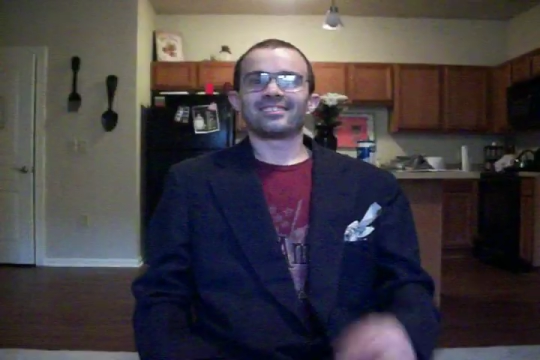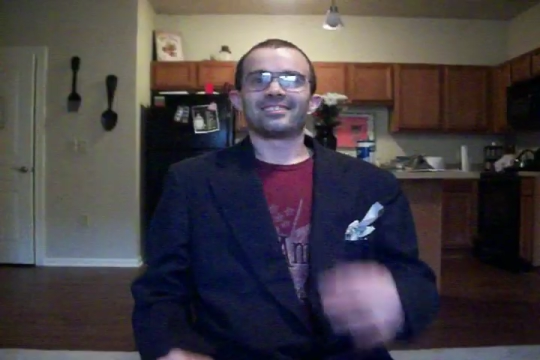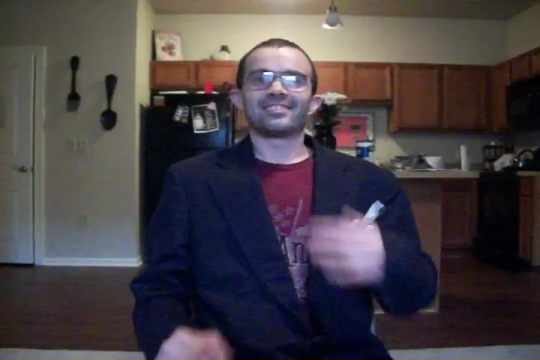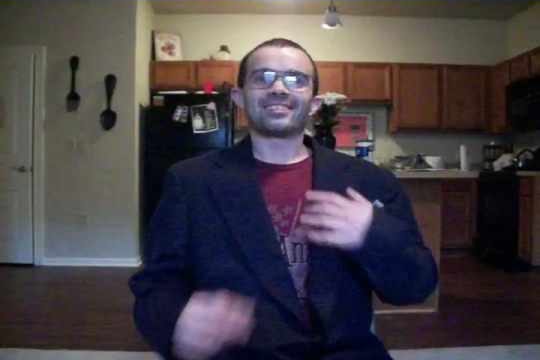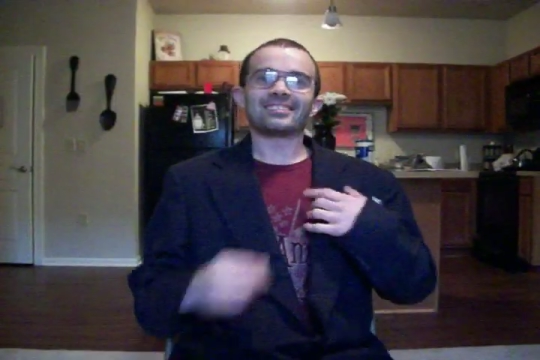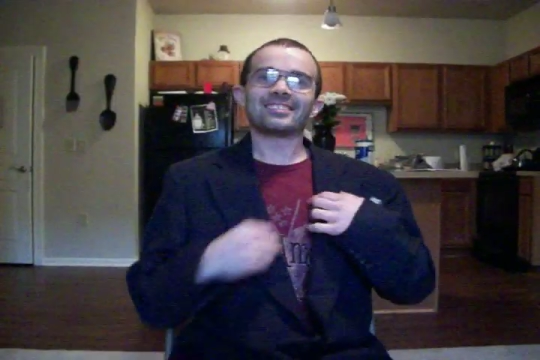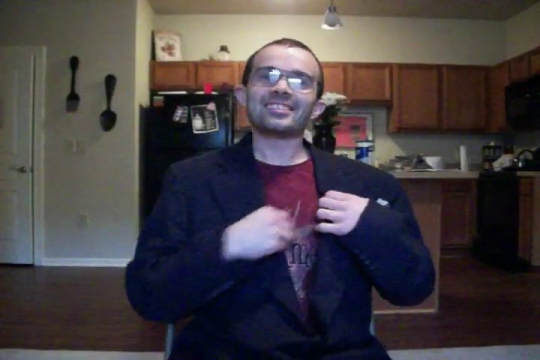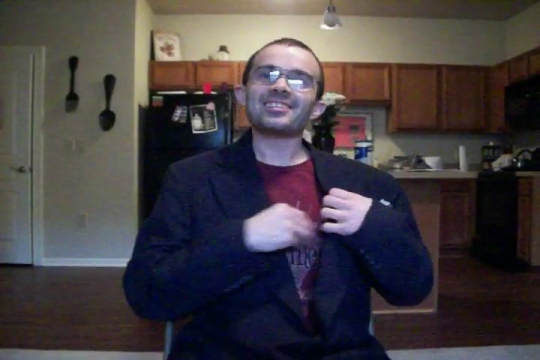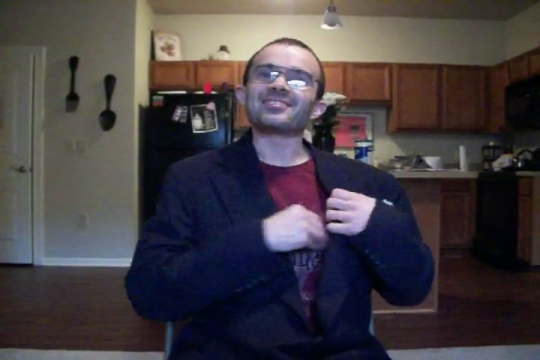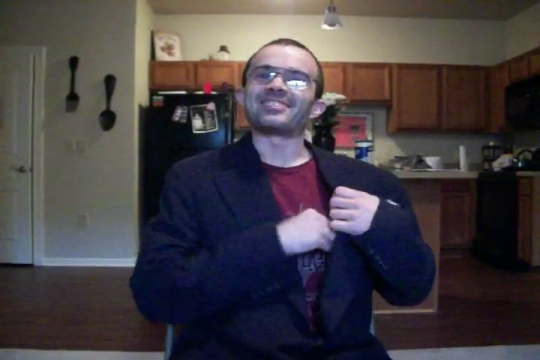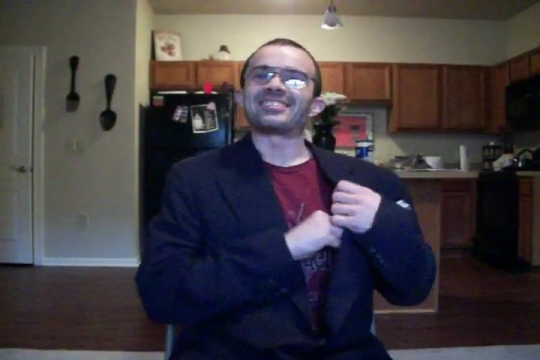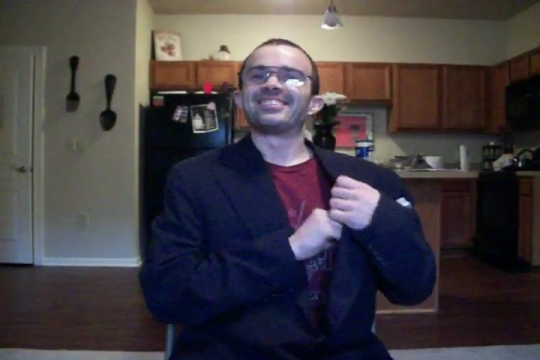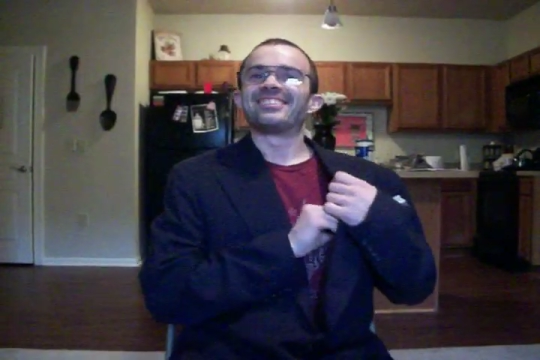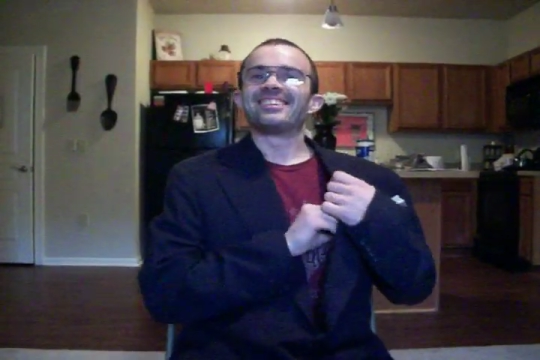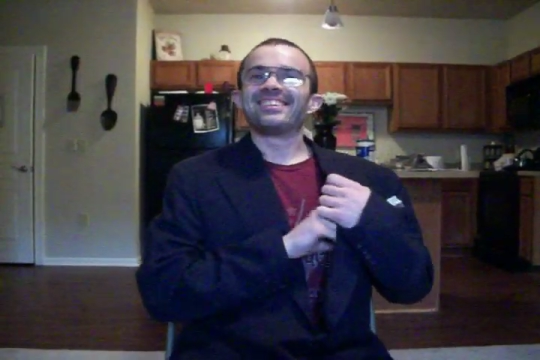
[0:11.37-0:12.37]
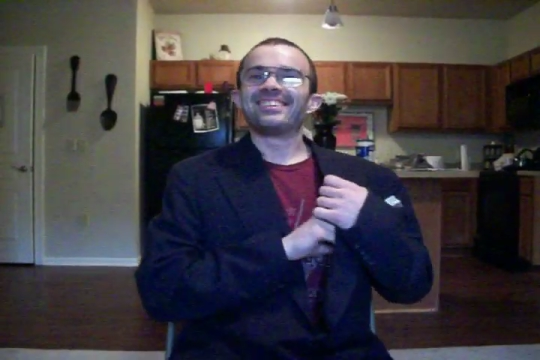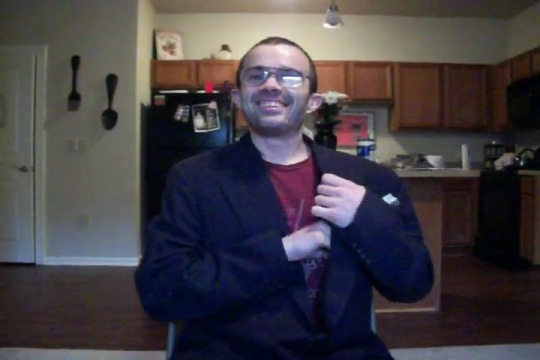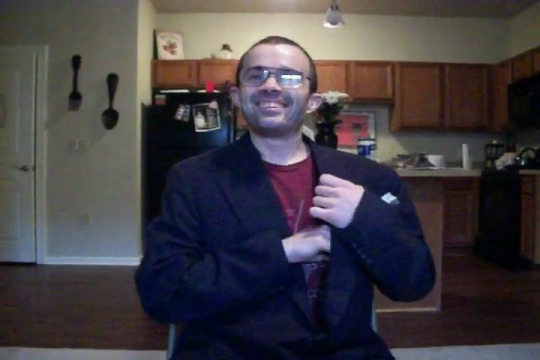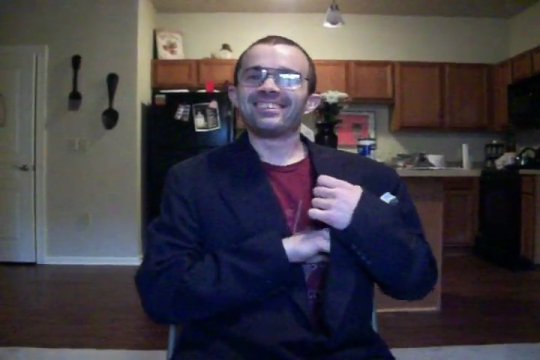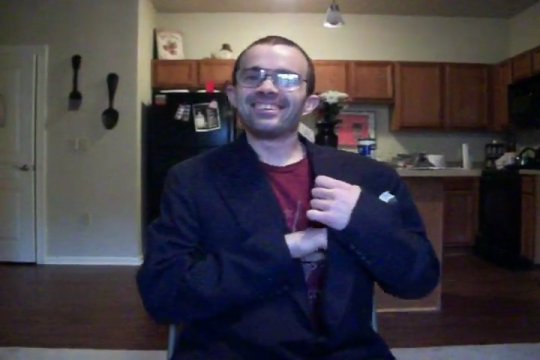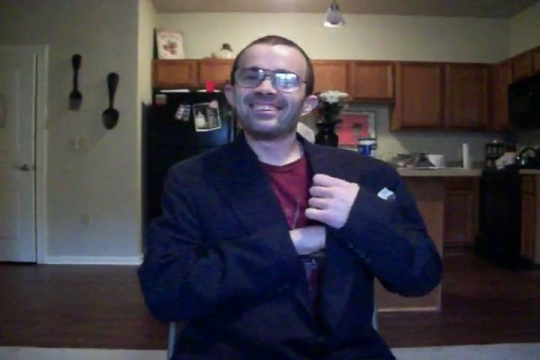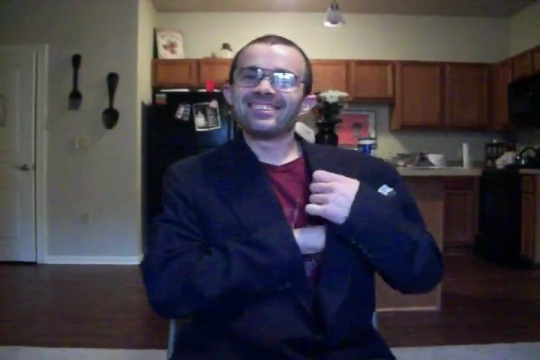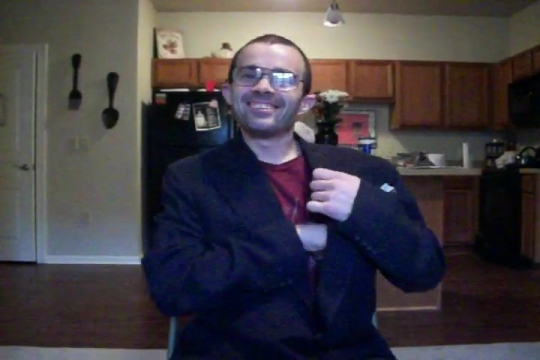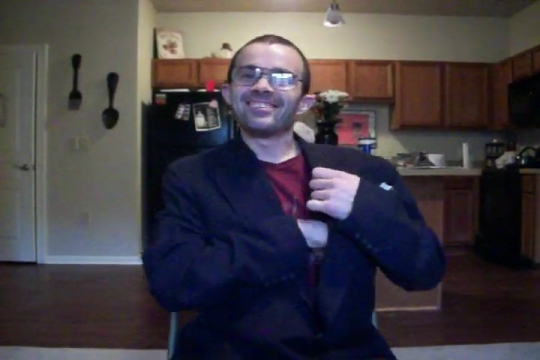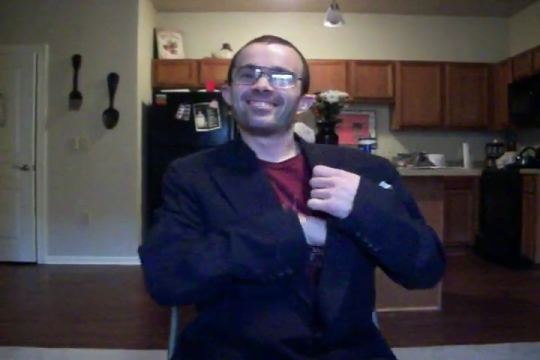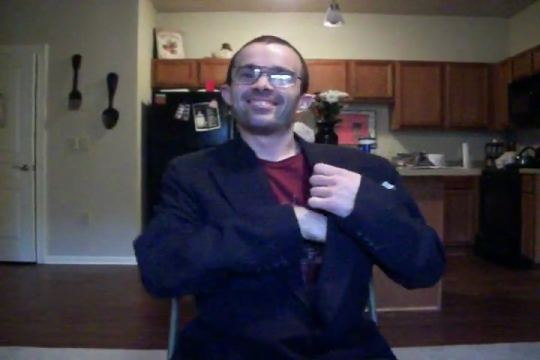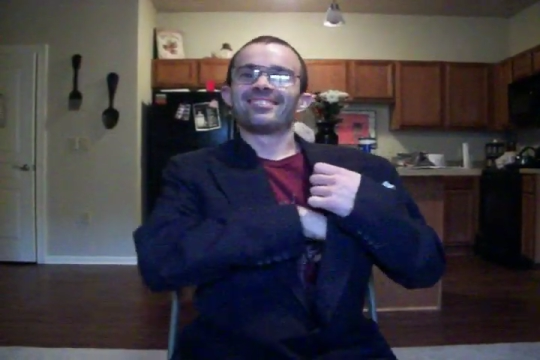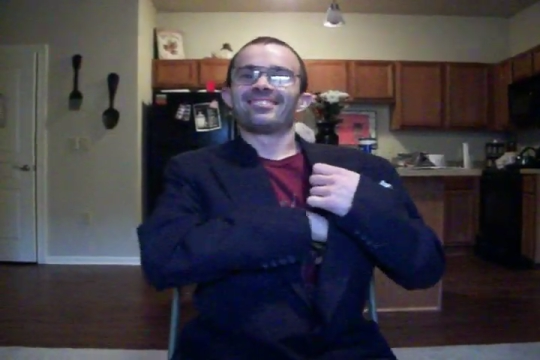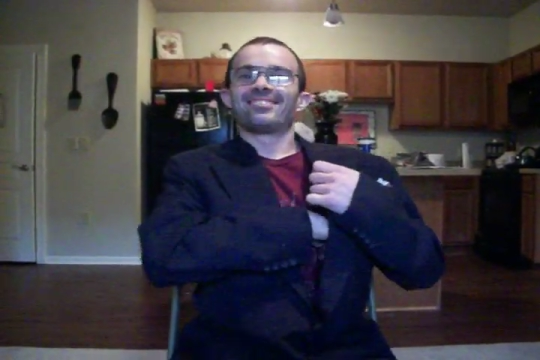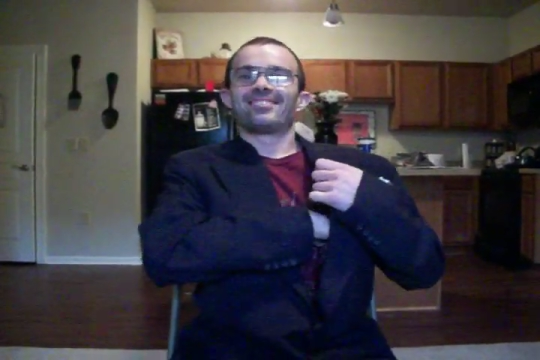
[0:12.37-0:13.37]
Now, Steven,
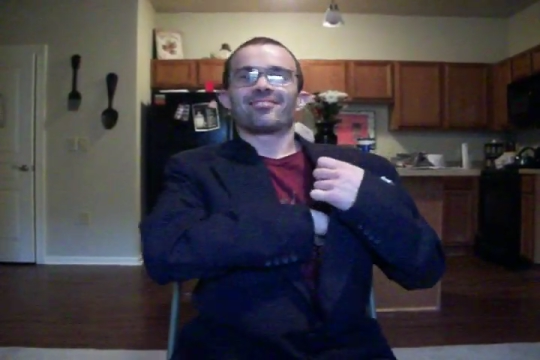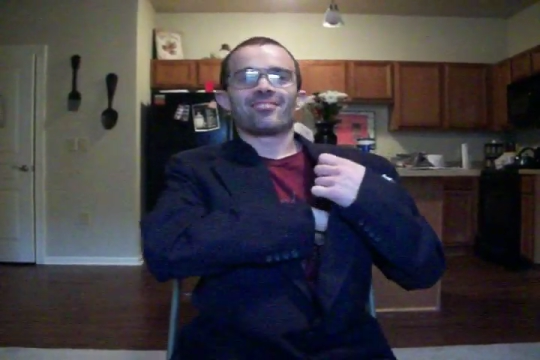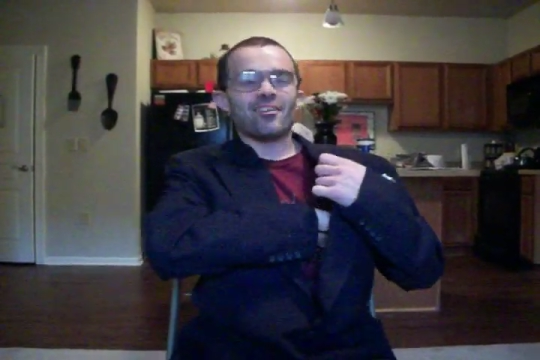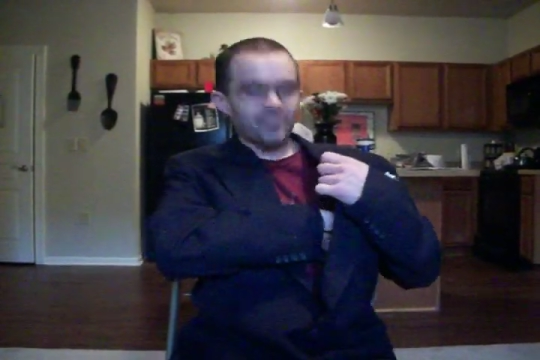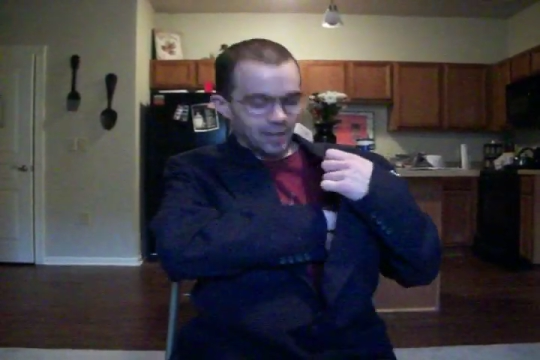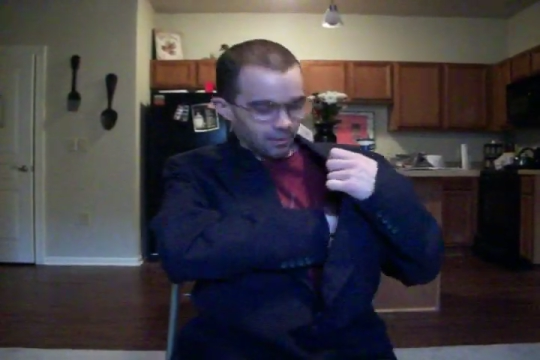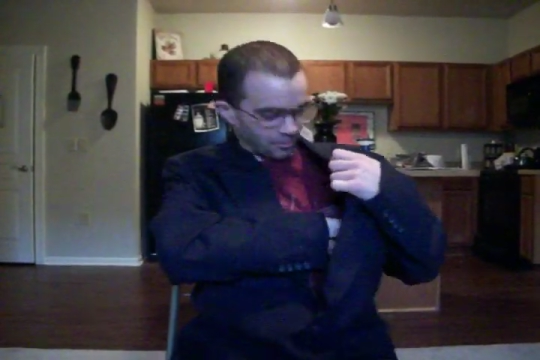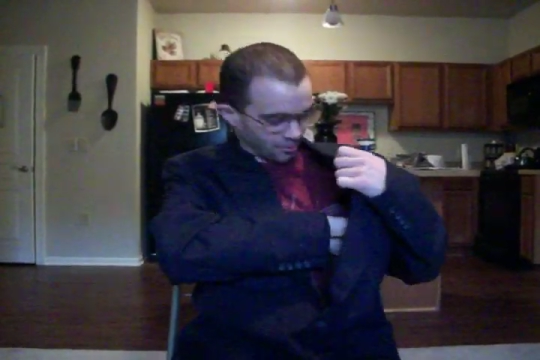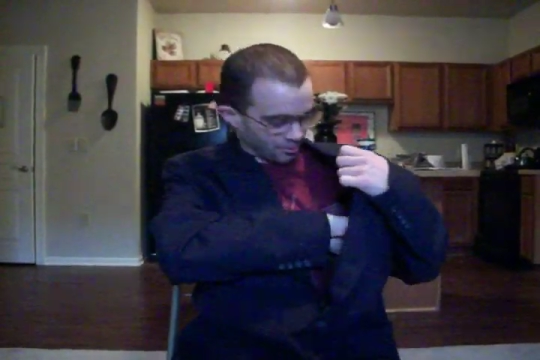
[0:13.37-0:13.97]
I have a couple